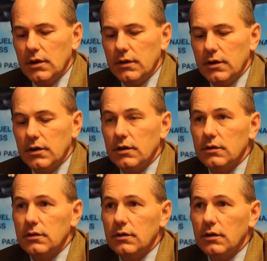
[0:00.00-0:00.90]
the
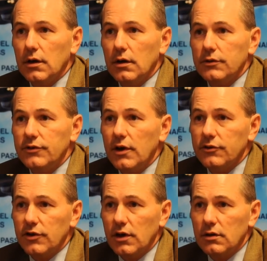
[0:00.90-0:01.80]

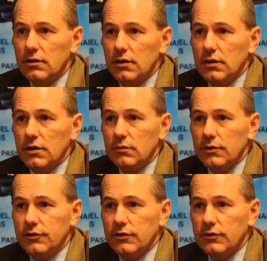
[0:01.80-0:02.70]
CRJ,
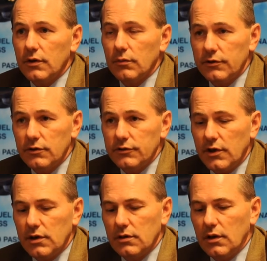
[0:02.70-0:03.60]
which is a regional
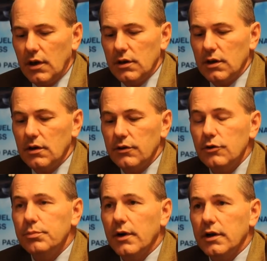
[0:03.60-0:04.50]
jet, and then our
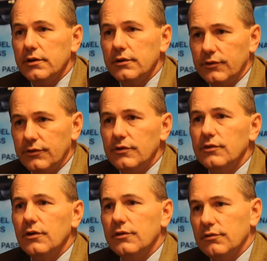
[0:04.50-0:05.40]
new product is the
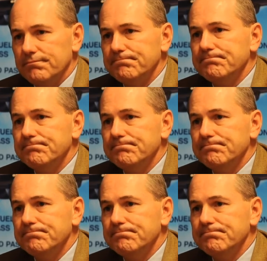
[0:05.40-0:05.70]
C-Series.